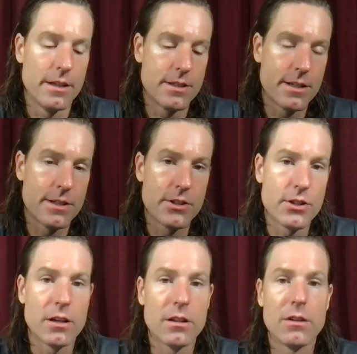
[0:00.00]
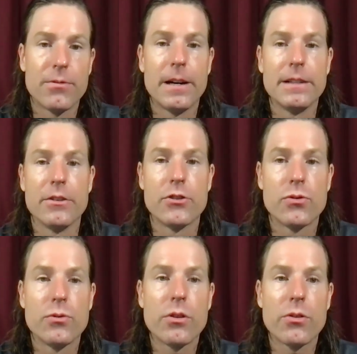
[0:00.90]
This decision clarified that
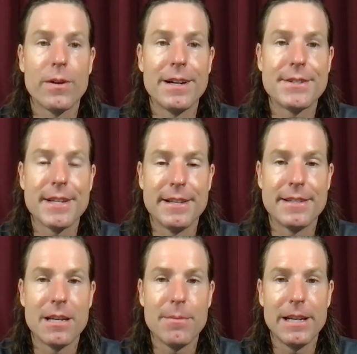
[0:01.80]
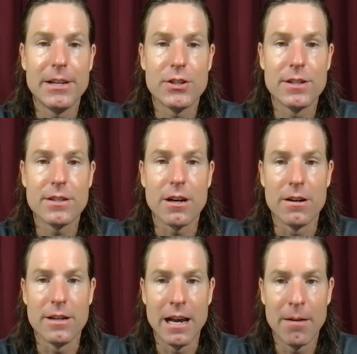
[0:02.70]
true threats and intimidations
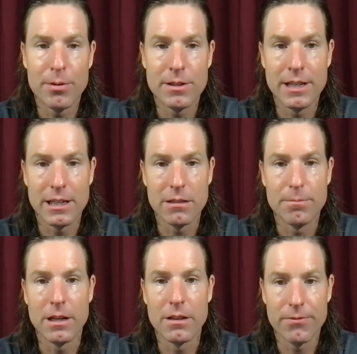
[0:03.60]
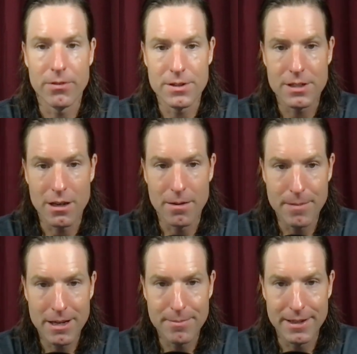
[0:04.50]
are not protected by the First
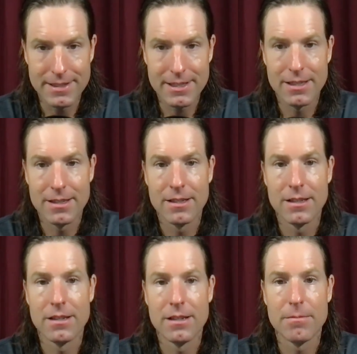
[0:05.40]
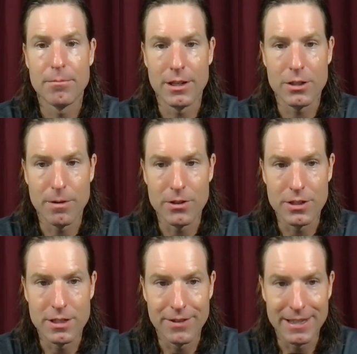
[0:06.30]
Amendment, but
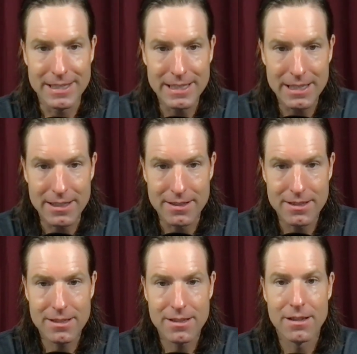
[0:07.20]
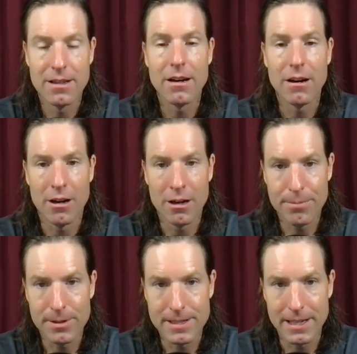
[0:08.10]
expressions of ideas are
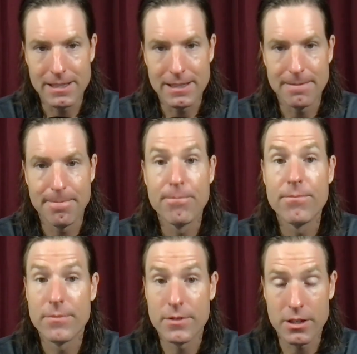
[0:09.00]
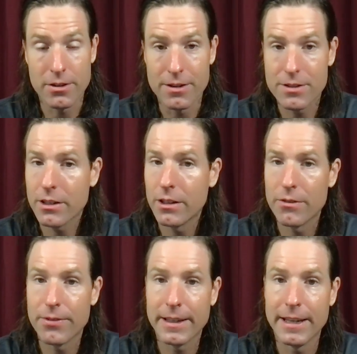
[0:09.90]
protected. So there's
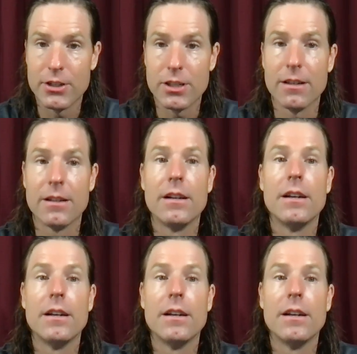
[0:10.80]
clarification.